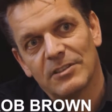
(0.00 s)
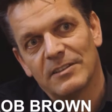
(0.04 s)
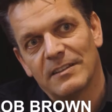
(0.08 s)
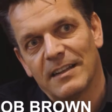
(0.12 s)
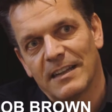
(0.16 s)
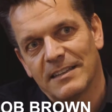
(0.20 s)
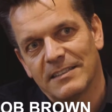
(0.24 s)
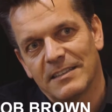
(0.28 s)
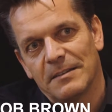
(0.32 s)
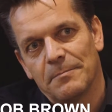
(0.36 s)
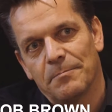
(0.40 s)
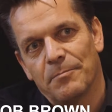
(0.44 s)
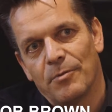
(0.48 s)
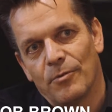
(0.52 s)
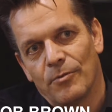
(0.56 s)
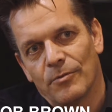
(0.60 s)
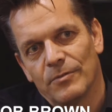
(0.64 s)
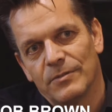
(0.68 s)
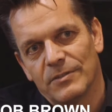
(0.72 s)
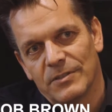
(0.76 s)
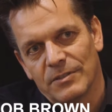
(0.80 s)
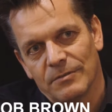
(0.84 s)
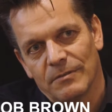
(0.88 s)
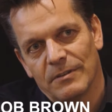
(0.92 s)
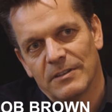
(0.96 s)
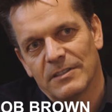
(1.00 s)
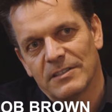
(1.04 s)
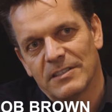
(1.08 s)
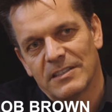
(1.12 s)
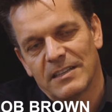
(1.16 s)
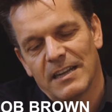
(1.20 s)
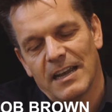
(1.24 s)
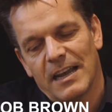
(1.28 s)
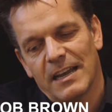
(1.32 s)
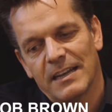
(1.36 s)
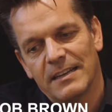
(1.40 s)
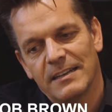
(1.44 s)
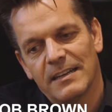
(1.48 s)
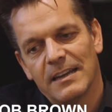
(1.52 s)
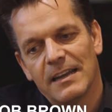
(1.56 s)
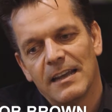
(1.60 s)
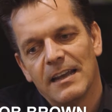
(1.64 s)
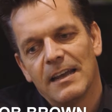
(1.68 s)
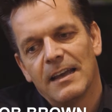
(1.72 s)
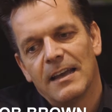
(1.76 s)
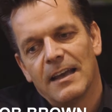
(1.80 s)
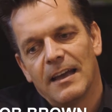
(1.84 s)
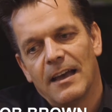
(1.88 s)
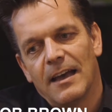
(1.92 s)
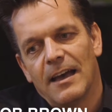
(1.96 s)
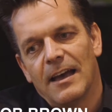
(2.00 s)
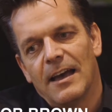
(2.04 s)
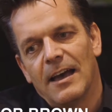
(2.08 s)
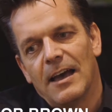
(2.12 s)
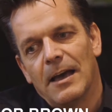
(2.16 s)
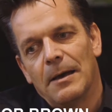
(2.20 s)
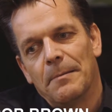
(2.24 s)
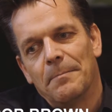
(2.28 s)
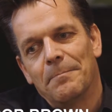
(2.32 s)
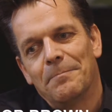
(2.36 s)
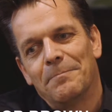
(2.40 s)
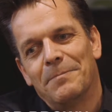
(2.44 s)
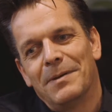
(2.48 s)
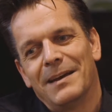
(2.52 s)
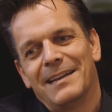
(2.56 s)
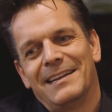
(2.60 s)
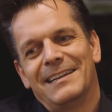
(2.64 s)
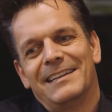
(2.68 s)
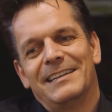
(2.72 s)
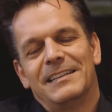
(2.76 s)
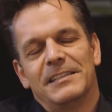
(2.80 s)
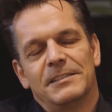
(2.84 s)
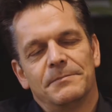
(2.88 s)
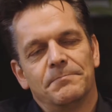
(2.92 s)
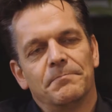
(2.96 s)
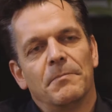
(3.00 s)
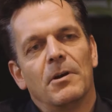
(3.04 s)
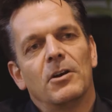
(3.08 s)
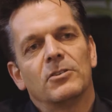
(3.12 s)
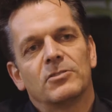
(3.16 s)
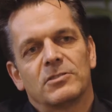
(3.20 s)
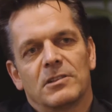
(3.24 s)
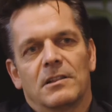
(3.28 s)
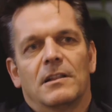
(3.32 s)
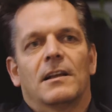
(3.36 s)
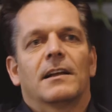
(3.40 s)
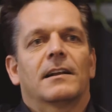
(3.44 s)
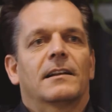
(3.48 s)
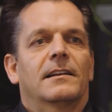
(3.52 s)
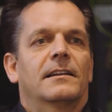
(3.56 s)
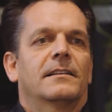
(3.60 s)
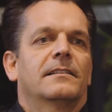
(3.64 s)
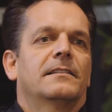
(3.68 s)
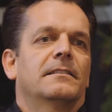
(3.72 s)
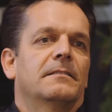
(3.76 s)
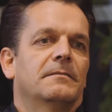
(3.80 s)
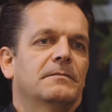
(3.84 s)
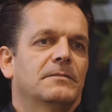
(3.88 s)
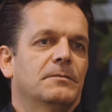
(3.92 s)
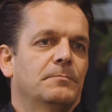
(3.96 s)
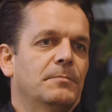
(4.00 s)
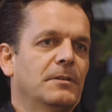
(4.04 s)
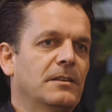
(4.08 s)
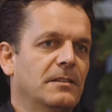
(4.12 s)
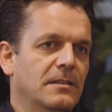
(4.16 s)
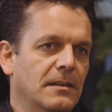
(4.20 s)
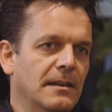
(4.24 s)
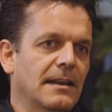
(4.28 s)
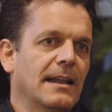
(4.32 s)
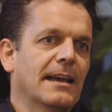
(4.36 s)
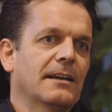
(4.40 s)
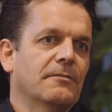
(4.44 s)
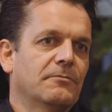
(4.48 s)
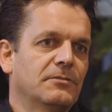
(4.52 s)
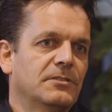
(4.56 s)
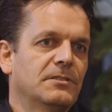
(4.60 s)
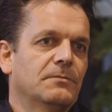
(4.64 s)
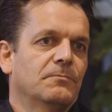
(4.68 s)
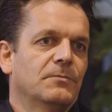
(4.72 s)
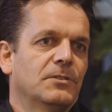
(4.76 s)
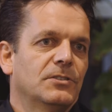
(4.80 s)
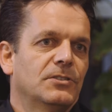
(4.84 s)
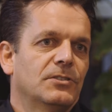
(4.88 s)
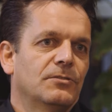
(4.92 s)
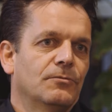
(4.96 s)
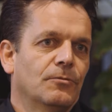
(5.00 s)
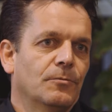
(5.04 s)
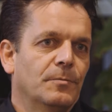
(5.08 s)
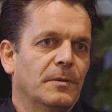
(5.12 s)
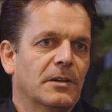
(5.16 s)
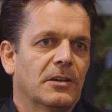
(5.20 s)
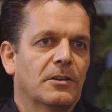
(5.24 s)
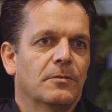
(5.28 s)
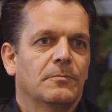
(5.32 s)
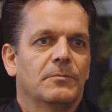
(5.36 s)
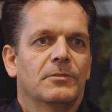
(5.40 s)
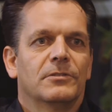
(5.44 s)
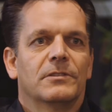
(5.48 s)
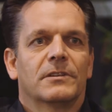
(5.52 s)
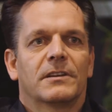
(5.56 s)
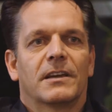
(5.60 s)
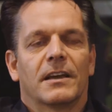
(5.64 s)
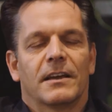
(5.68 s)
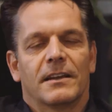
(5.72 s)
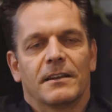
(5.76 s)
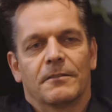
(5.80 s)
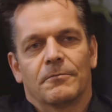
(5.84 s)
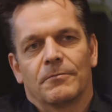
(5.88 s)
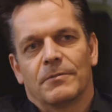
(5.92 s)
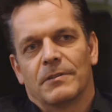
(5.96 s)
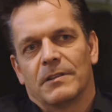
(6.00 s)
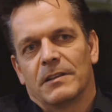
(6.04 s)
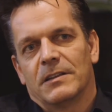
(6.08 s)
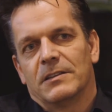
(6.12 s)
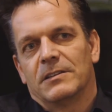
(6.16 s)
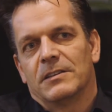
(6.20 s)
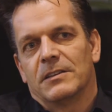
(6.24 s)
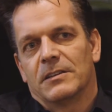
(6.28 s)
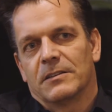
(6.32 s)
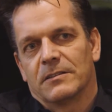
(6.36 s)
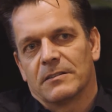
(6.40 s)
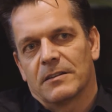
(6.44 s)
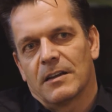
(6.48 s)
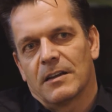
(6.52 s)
and that's important to understand. Um, but it is most likely to be the language in which you will be communicating with Indian